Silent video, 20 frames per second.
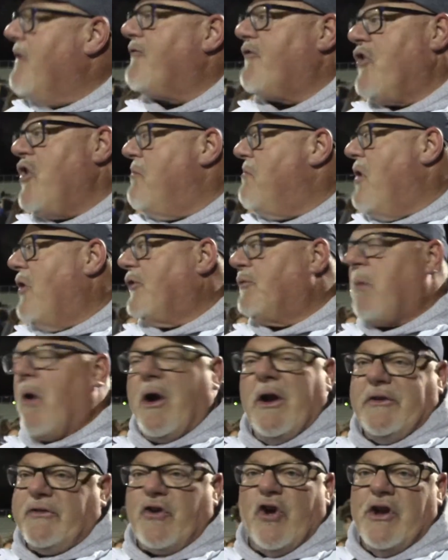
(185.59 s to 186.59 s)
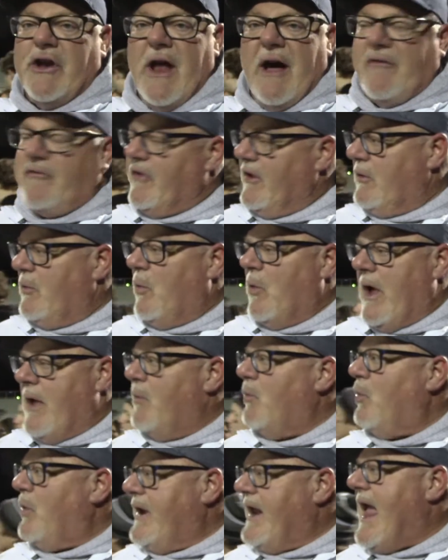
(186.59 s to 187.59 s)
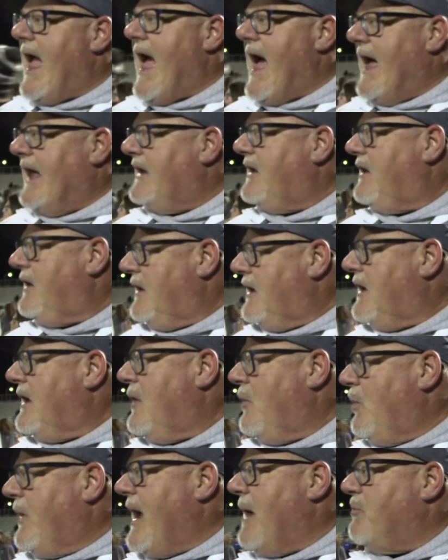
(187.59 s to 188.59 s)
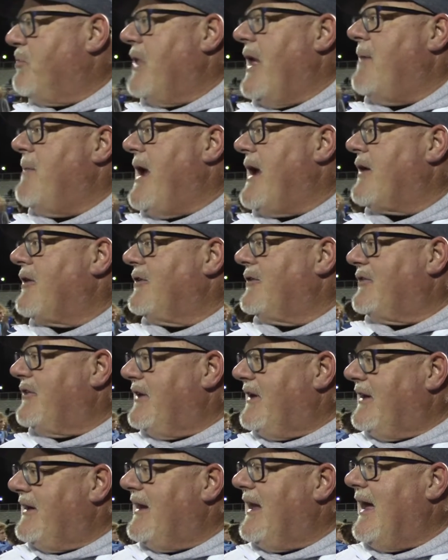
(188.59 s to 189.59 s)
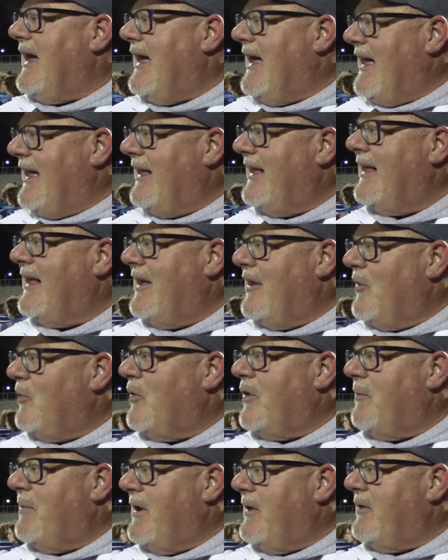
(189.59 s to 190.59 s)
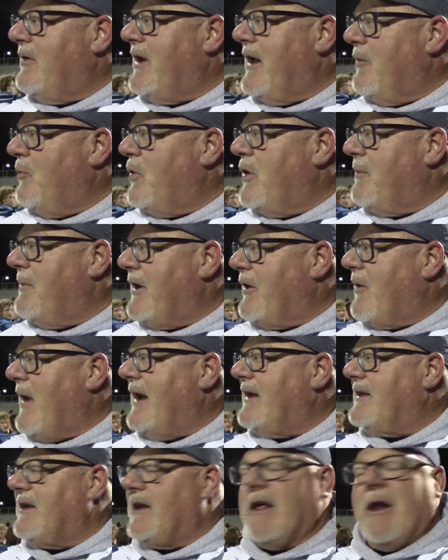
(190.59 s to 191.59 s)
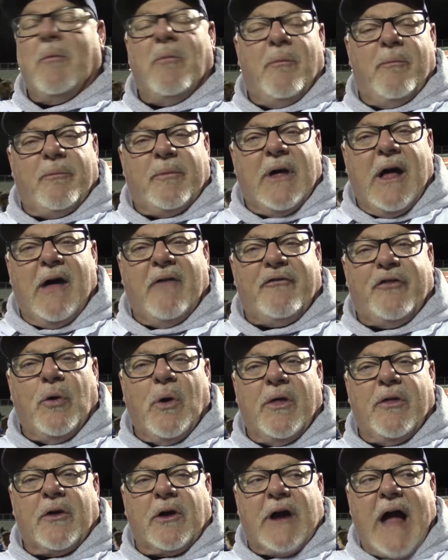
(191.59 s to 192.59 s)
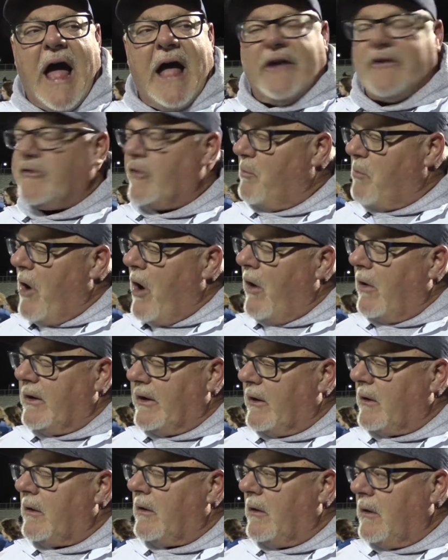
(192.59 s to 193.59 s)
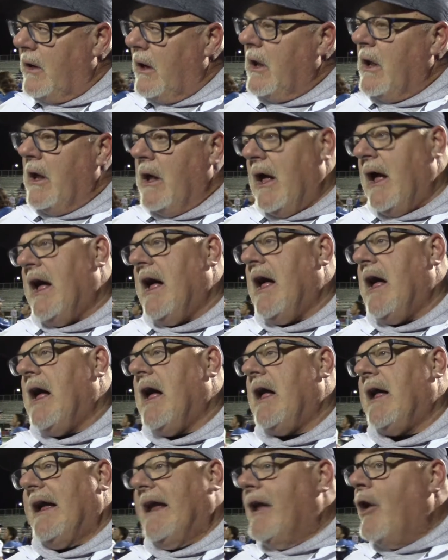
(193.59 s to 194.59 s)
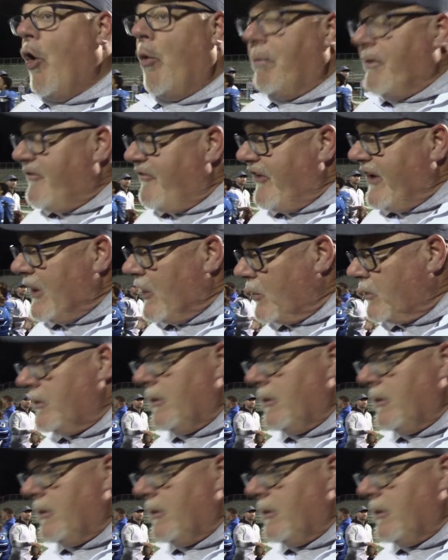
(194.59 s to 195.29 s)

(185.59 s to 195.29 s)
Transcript: for the most part, it's good enough. And, and we had we have playmakers, and uh, would have been it would have been great to get them a few other guys the ball here uh, in open field.